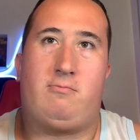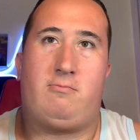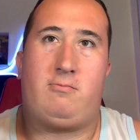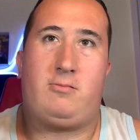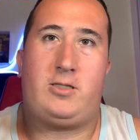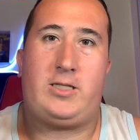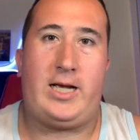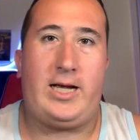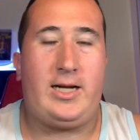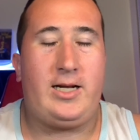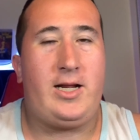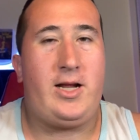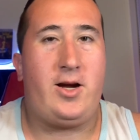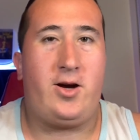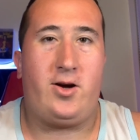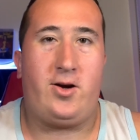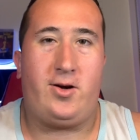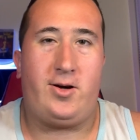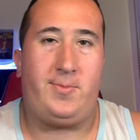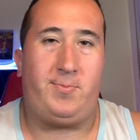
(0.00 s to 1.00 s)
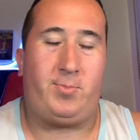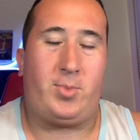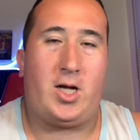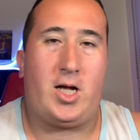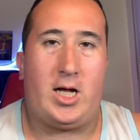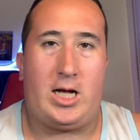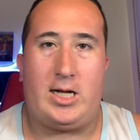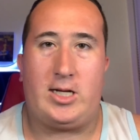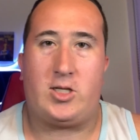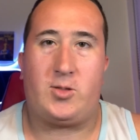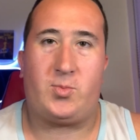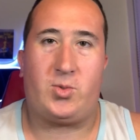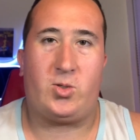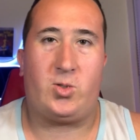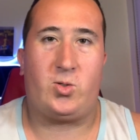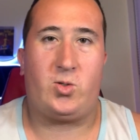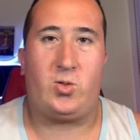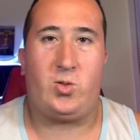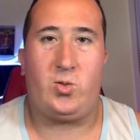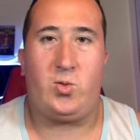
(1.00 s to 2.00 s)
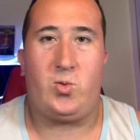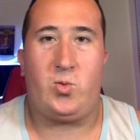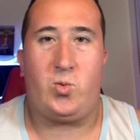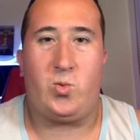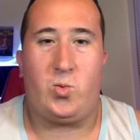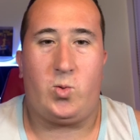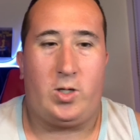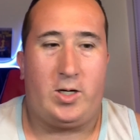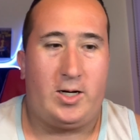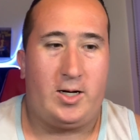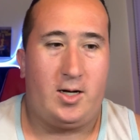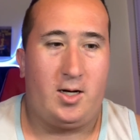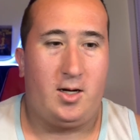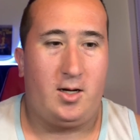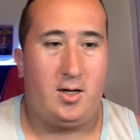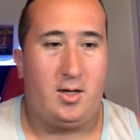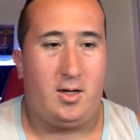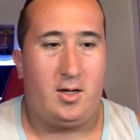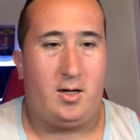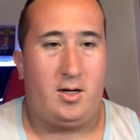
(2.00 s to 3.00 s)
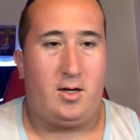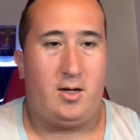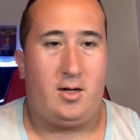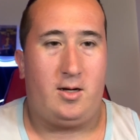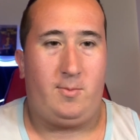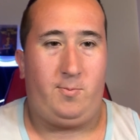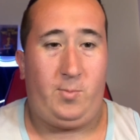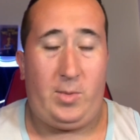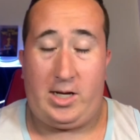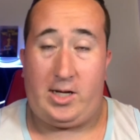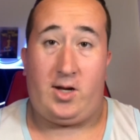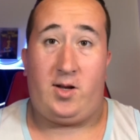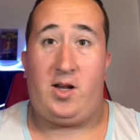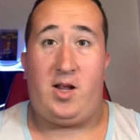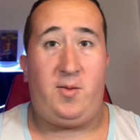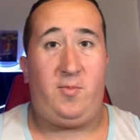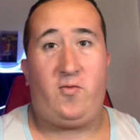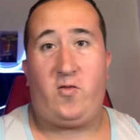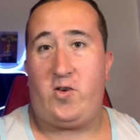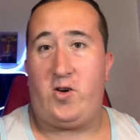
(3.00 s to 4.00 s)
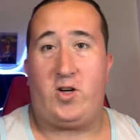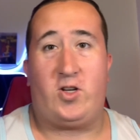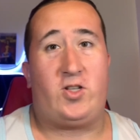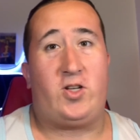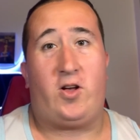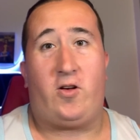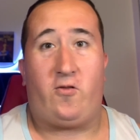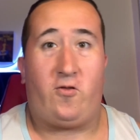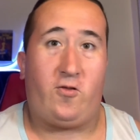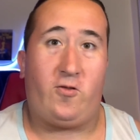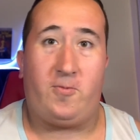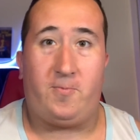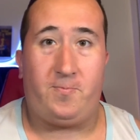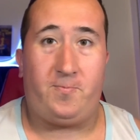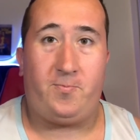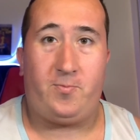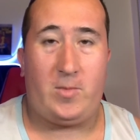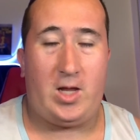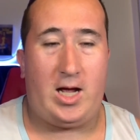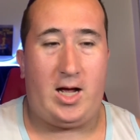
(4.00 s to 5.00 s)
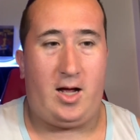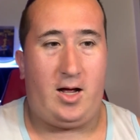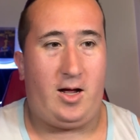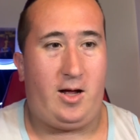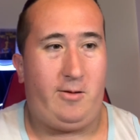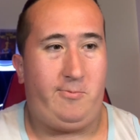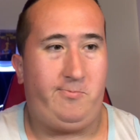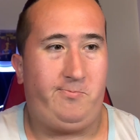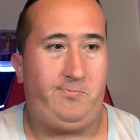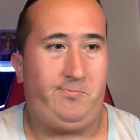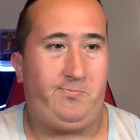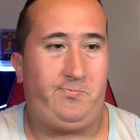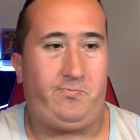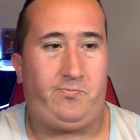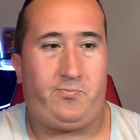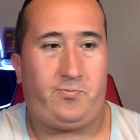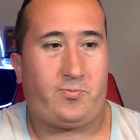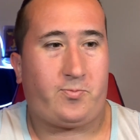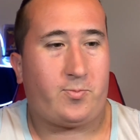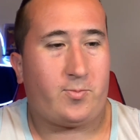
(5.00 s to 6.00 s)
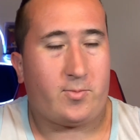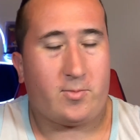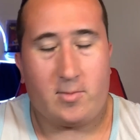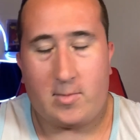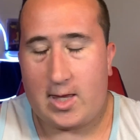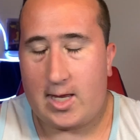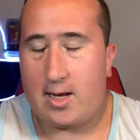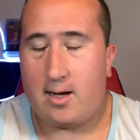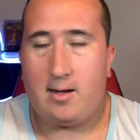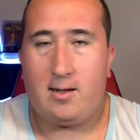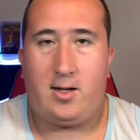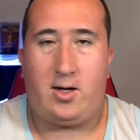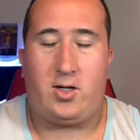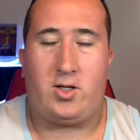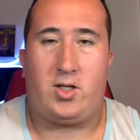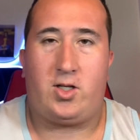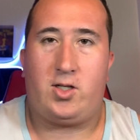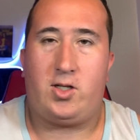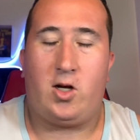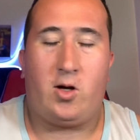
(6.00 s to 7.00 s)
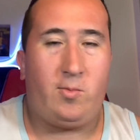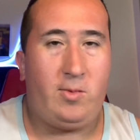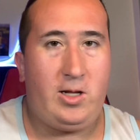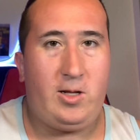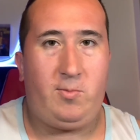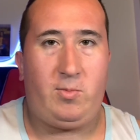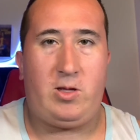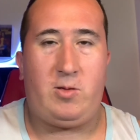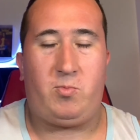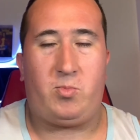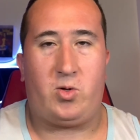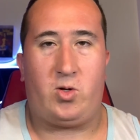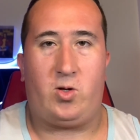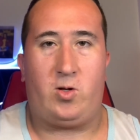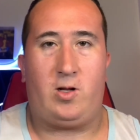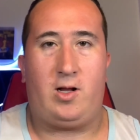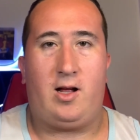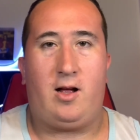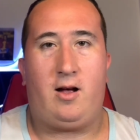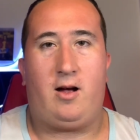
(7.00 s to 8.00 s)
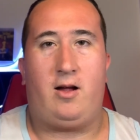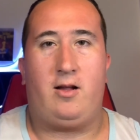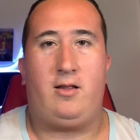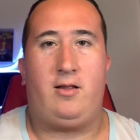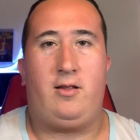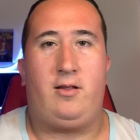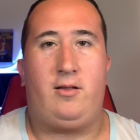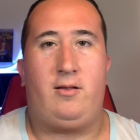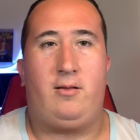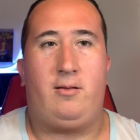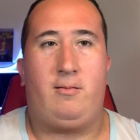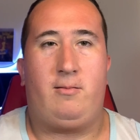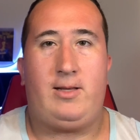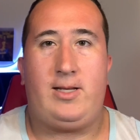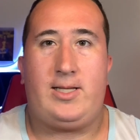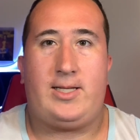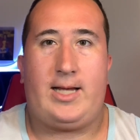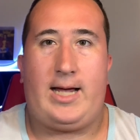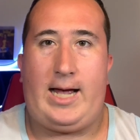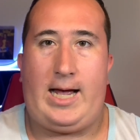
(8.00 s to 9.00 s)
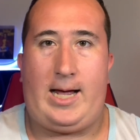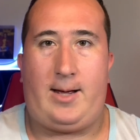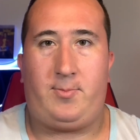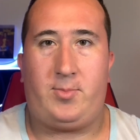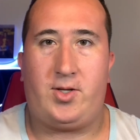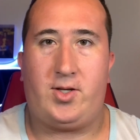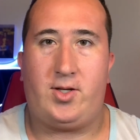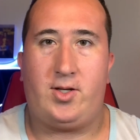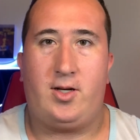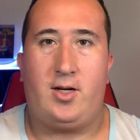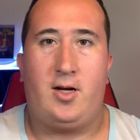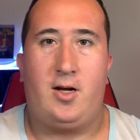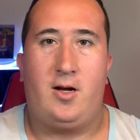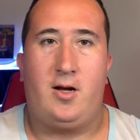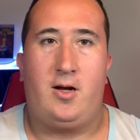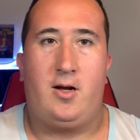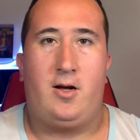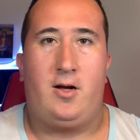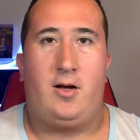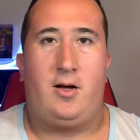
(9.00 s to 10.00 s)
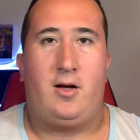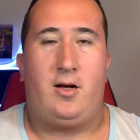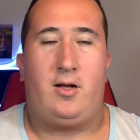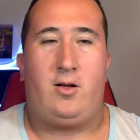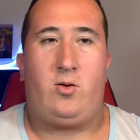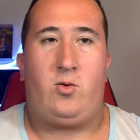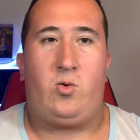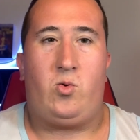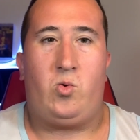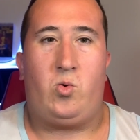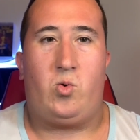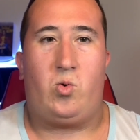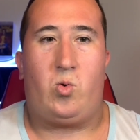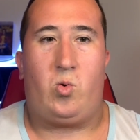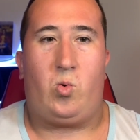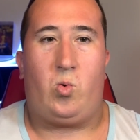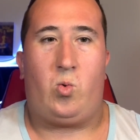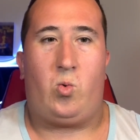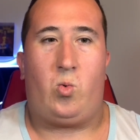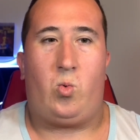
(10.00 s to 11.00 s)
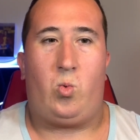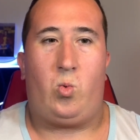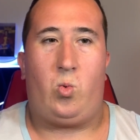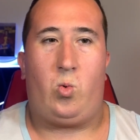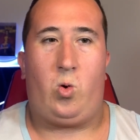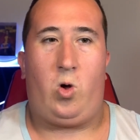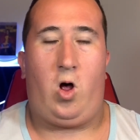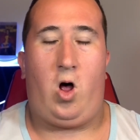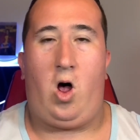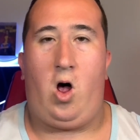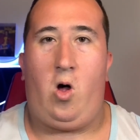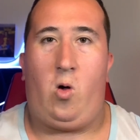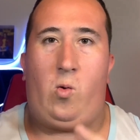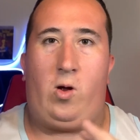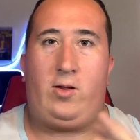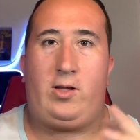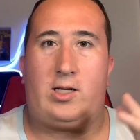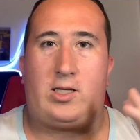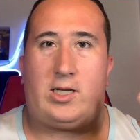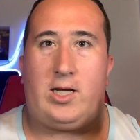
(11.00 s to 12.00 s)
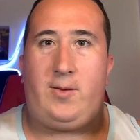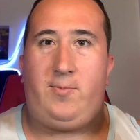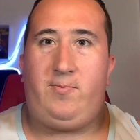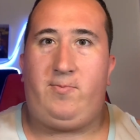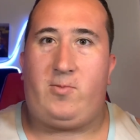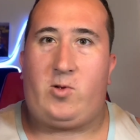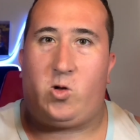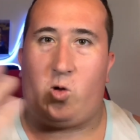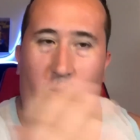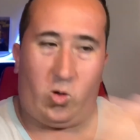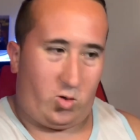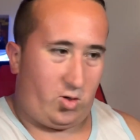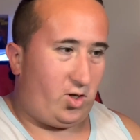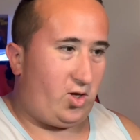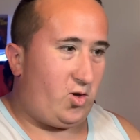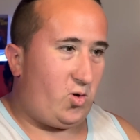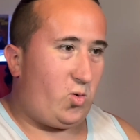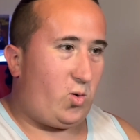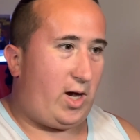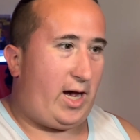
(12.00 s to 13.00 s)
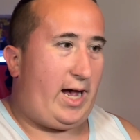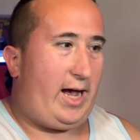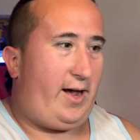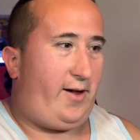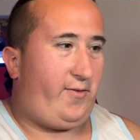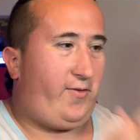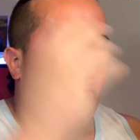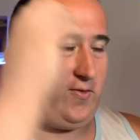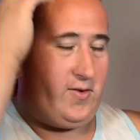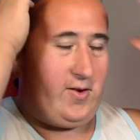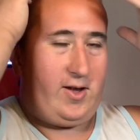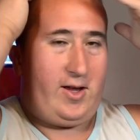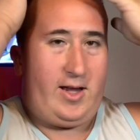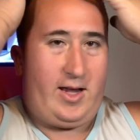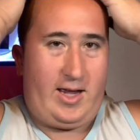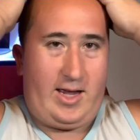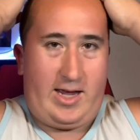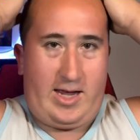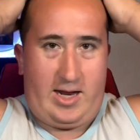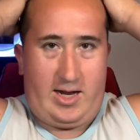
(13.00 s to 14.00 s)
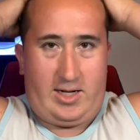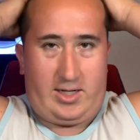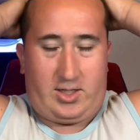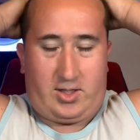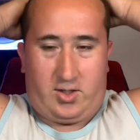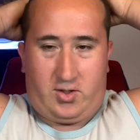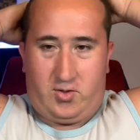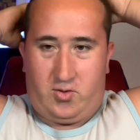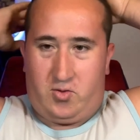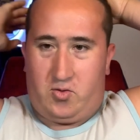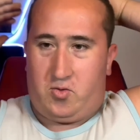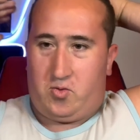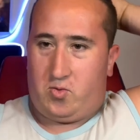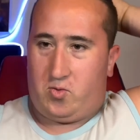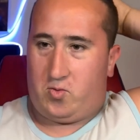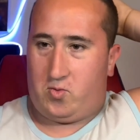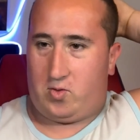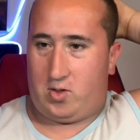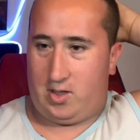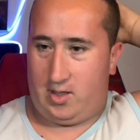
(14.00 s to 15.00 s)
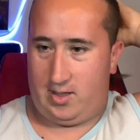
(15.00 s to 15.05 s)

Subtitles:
dang near impossible to make a name for yourself. There's so many people on these apps who all want the same goal you have, and it's to,